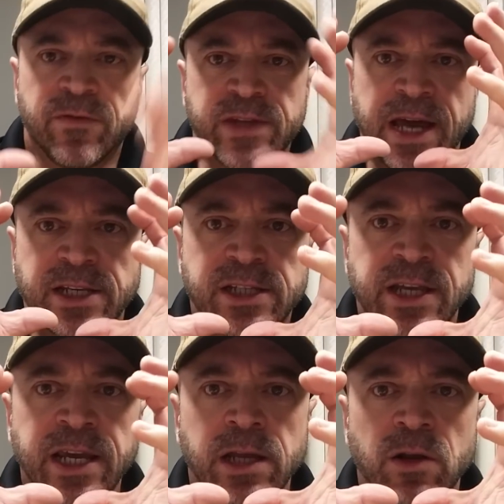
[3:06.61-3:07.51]
of that
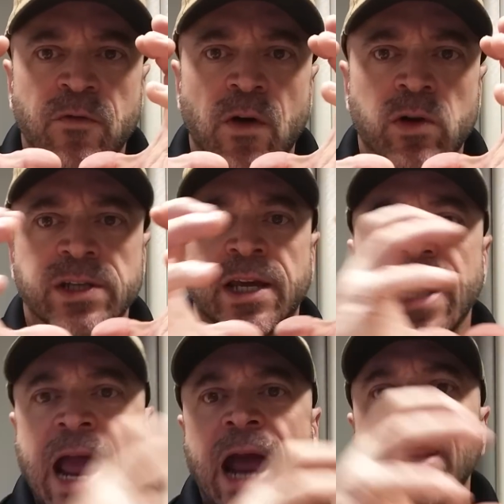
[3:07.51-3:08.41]
singular focus
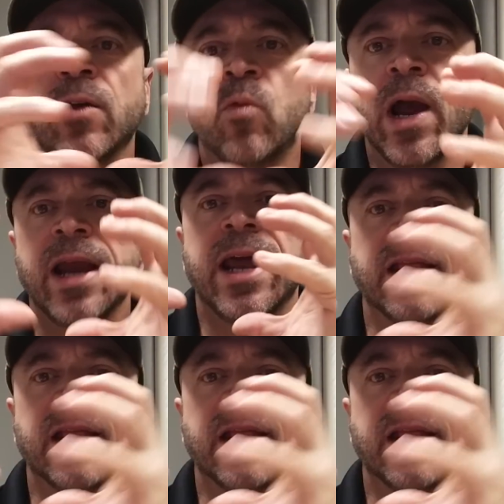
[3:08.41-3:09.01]
on adding weight